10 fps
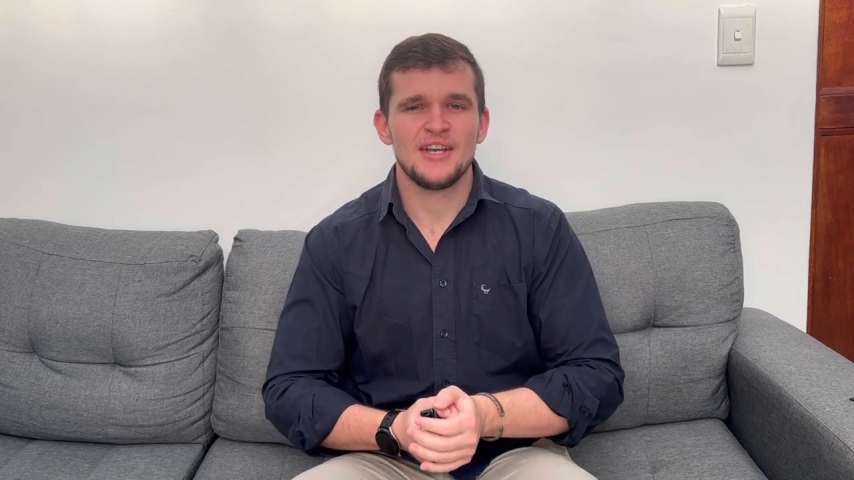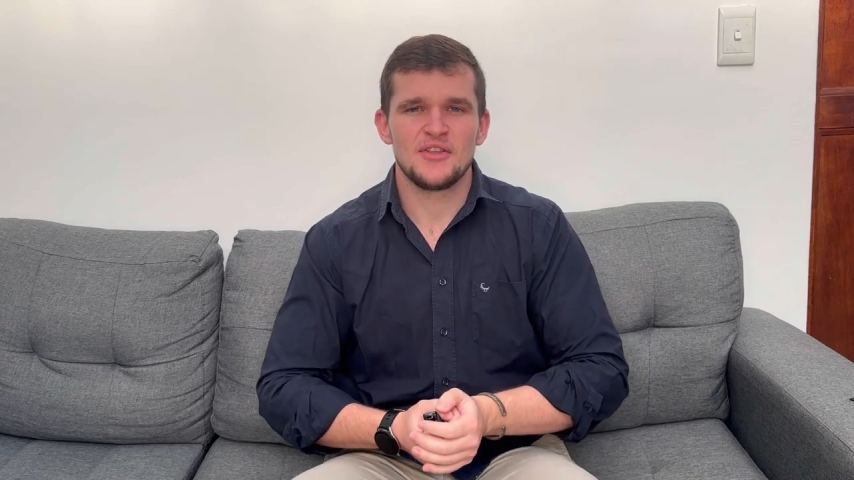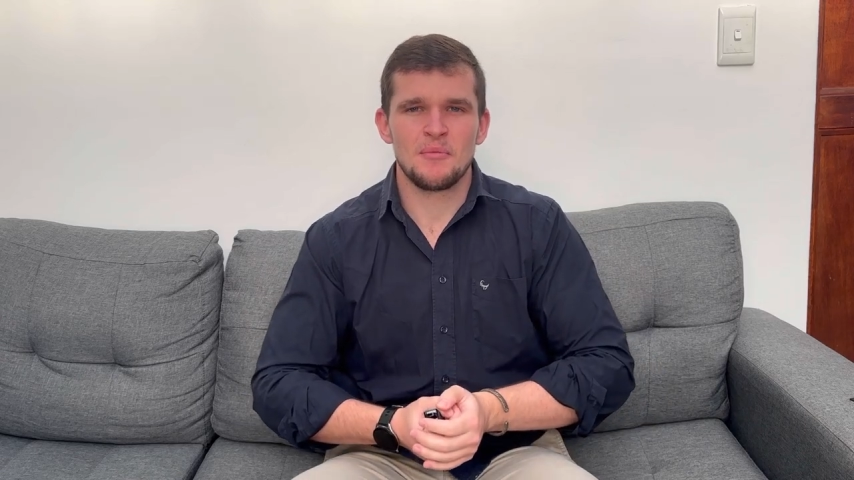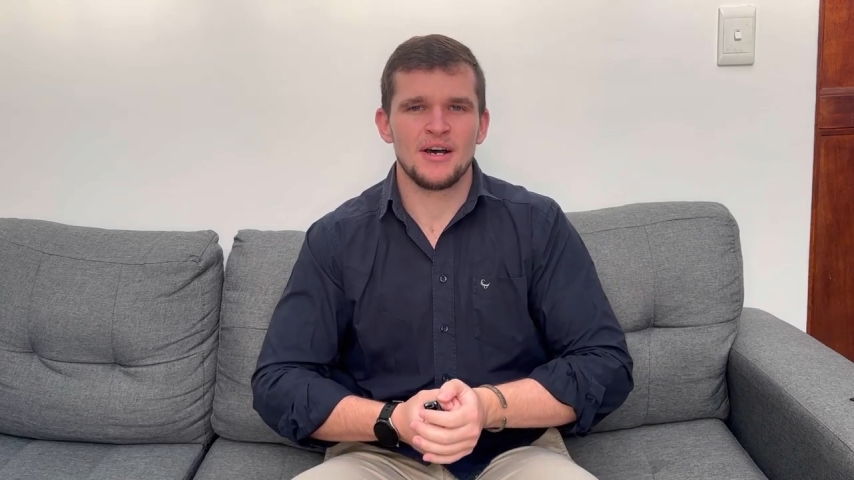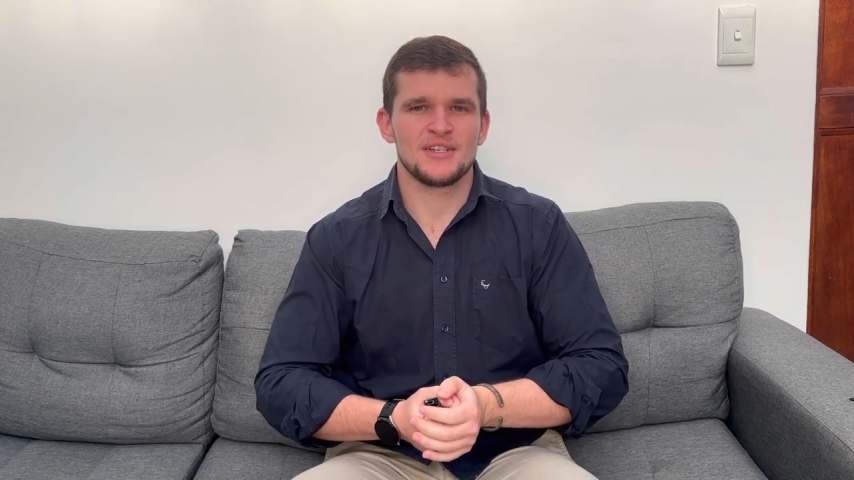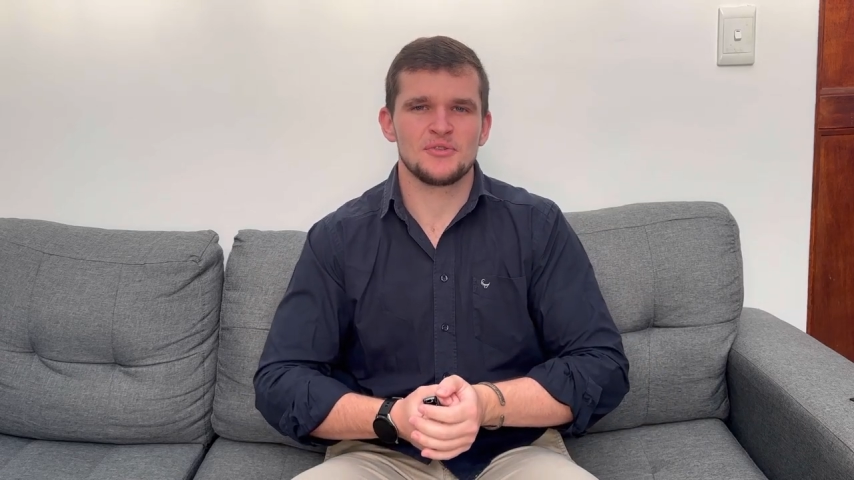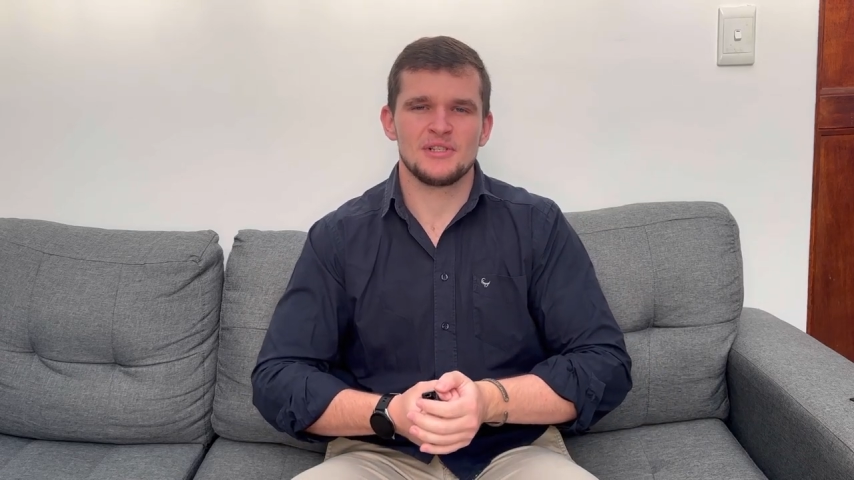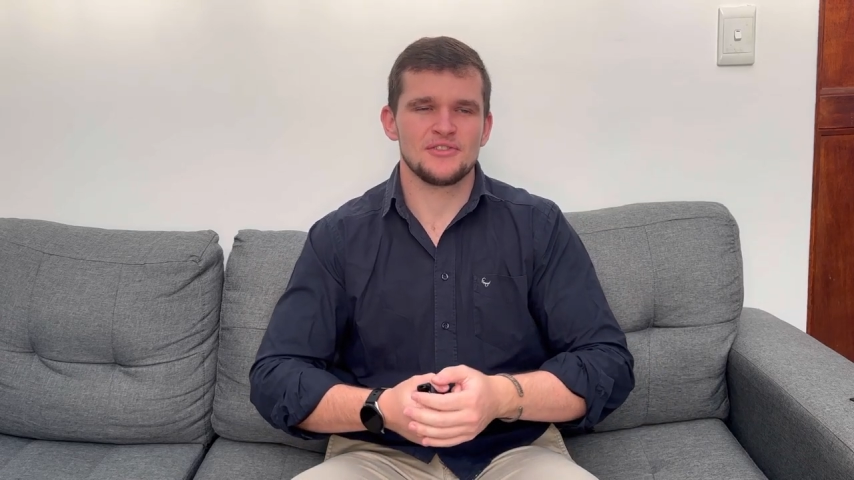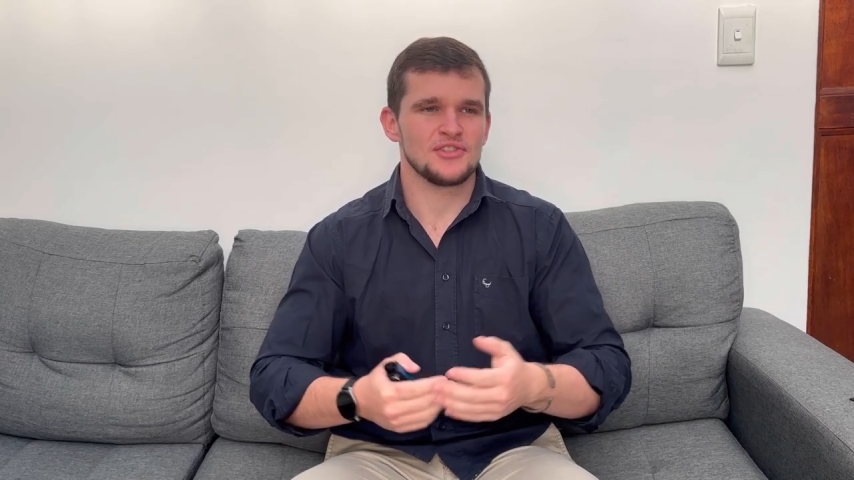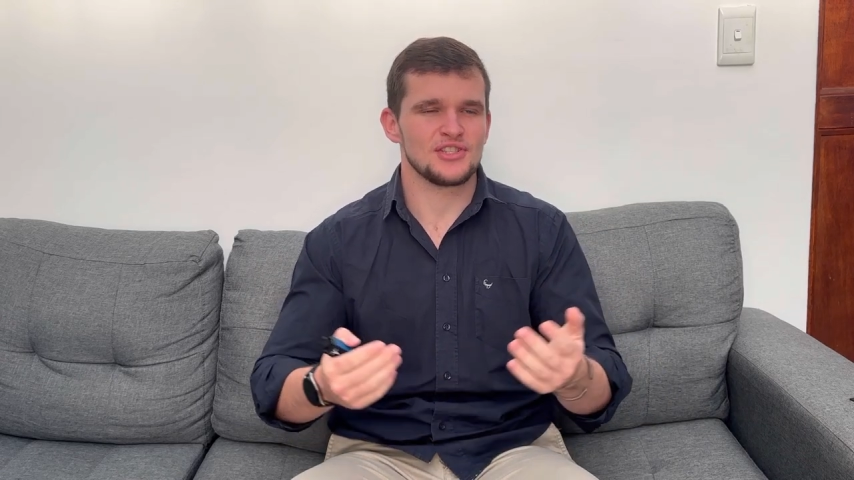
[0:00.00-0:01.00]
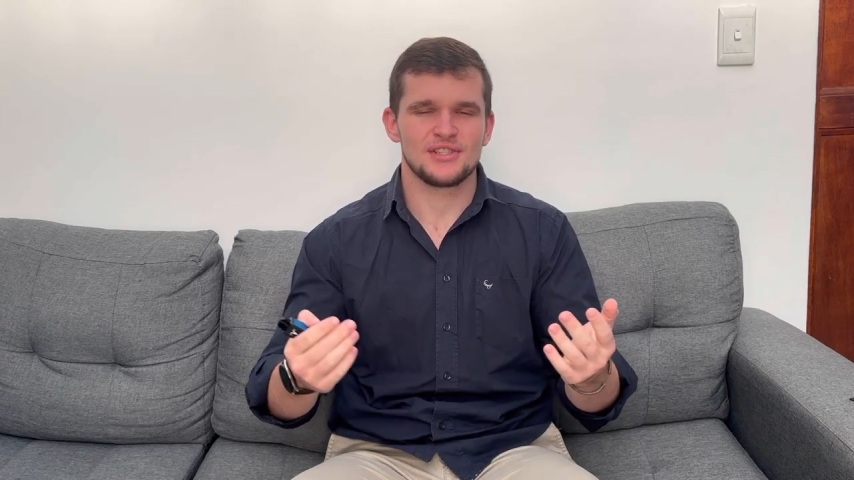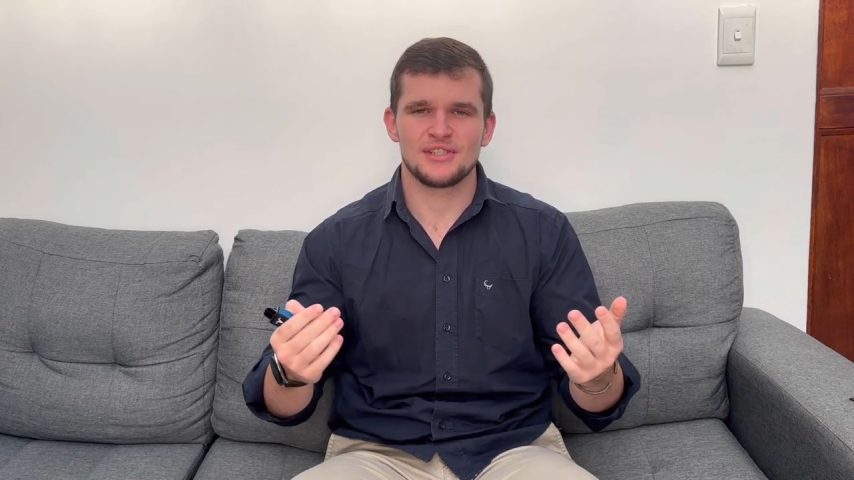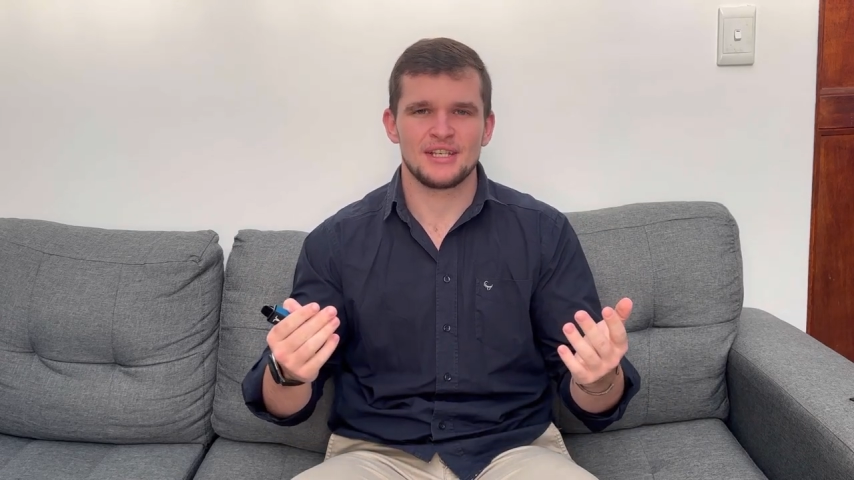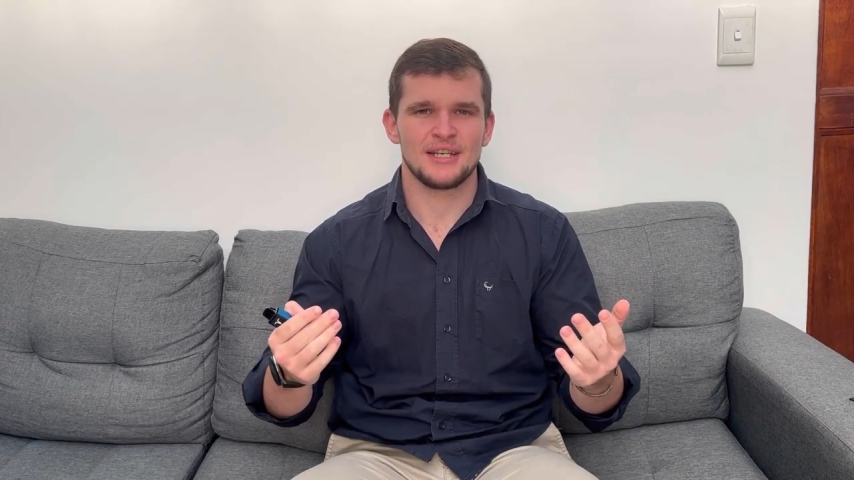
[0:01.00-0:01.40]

you might as well just